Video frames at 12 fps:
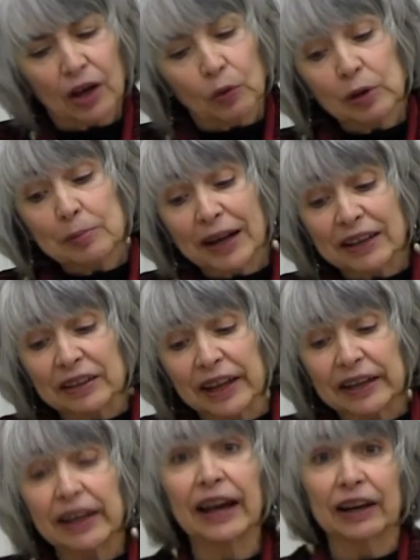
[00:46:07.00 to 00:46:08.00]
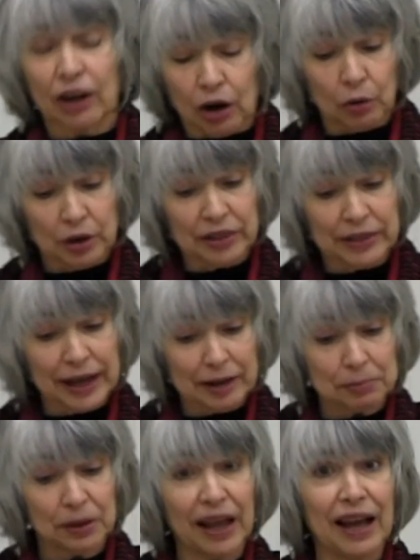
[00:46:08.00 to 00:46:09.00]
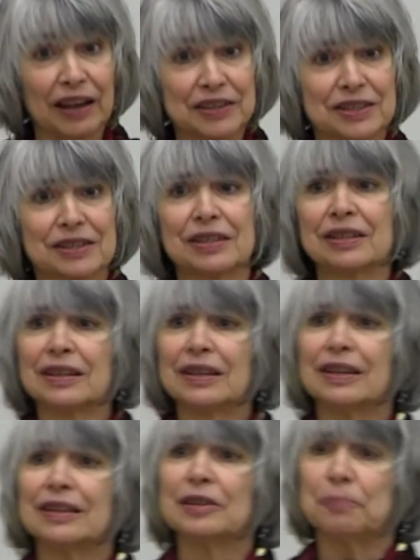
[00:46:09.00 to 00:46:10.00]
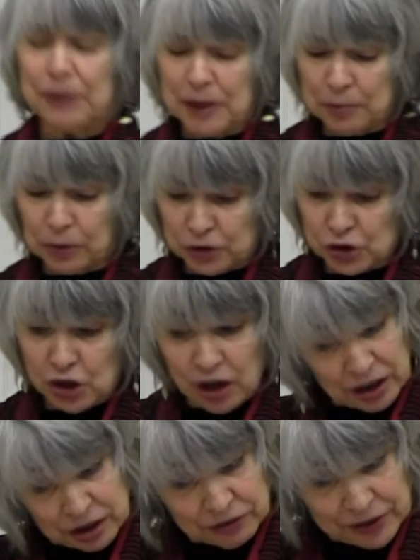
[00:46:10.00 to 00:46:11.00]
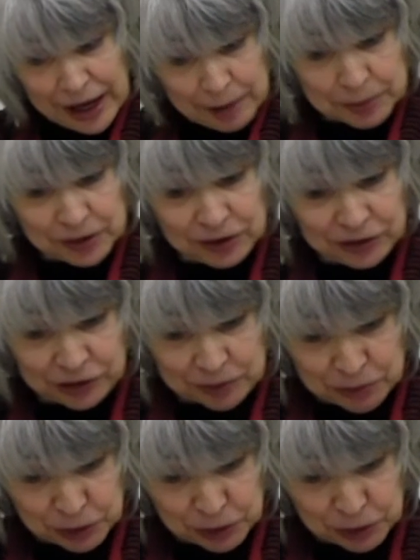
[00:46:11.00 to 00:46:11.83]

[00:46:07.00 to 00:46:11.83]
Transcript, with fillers: We might let echo in that blast the people's shock of capitalism